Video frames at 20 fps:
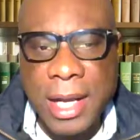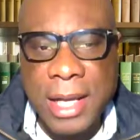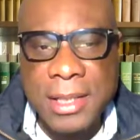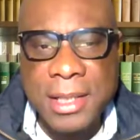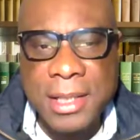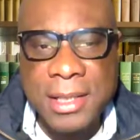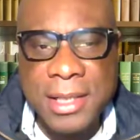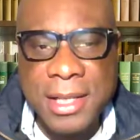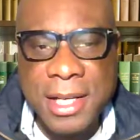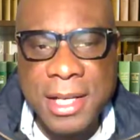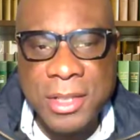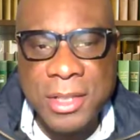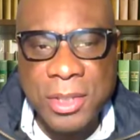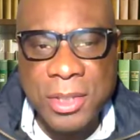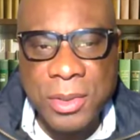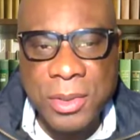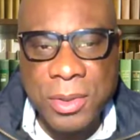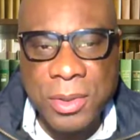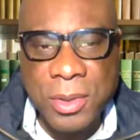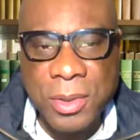as
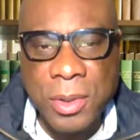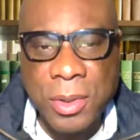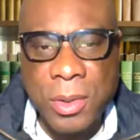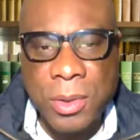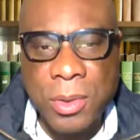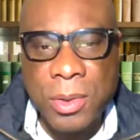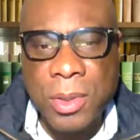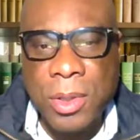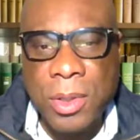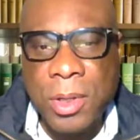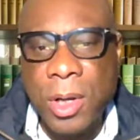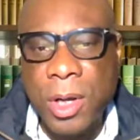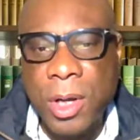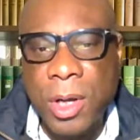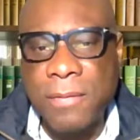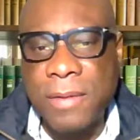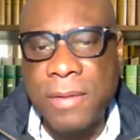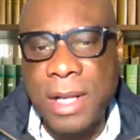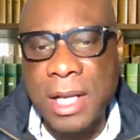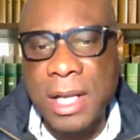essential goal
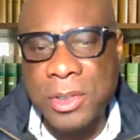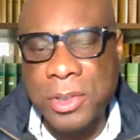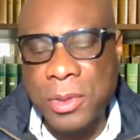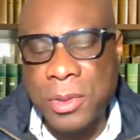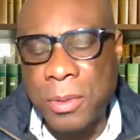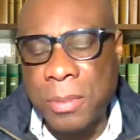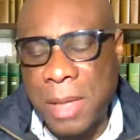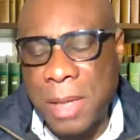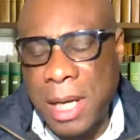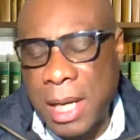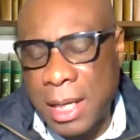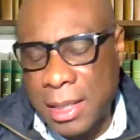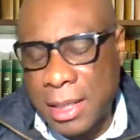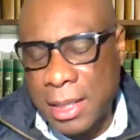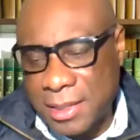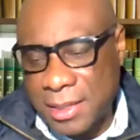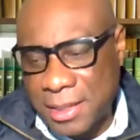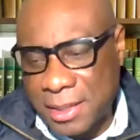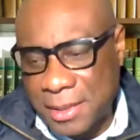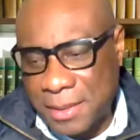of national
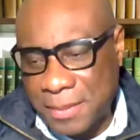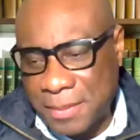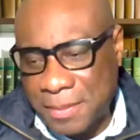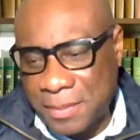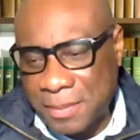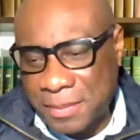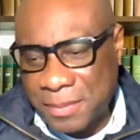policy.